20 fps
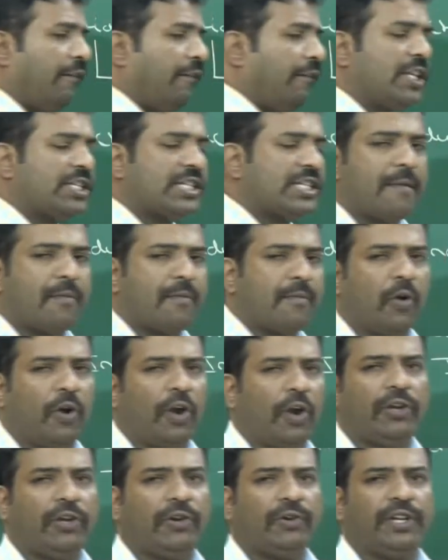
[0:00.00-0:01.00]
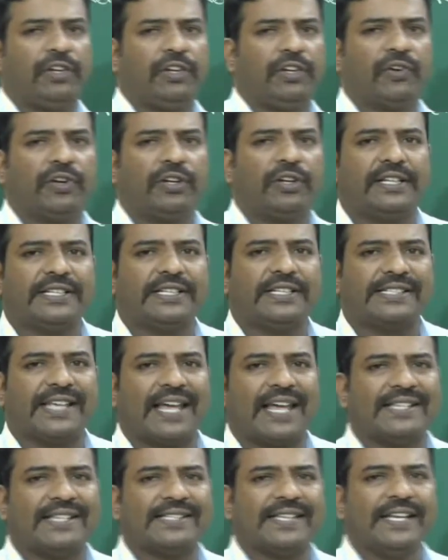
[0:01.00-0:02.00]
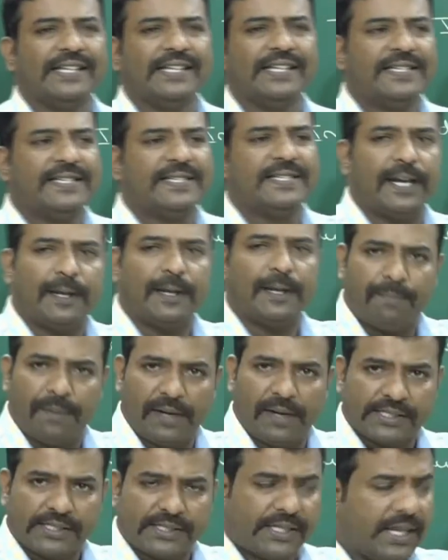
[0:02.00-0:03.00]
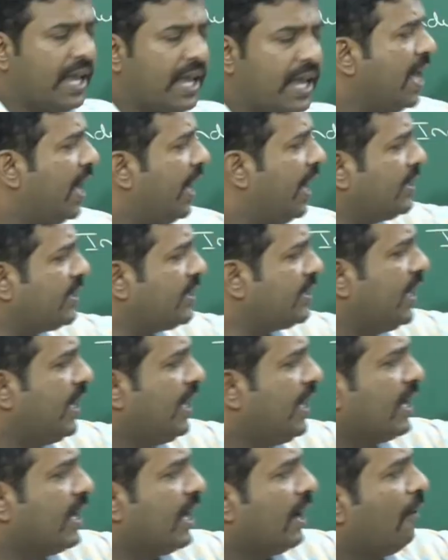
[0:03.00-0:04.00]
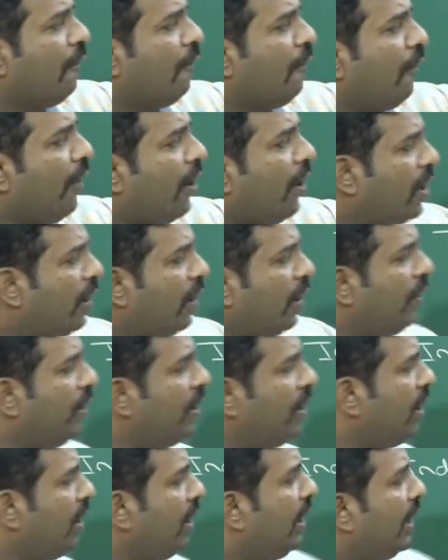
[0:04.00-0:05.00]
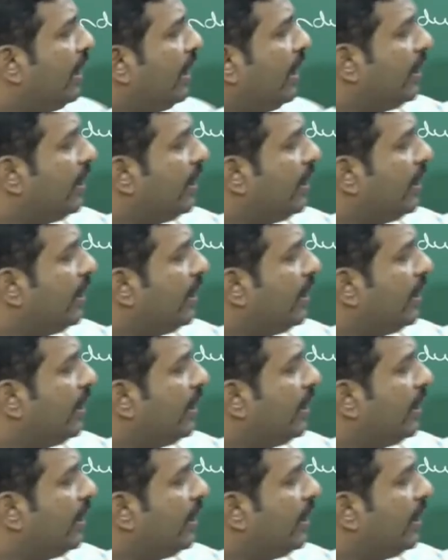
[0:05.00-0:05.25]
which I am going to denote this as z plus. Hence, whatever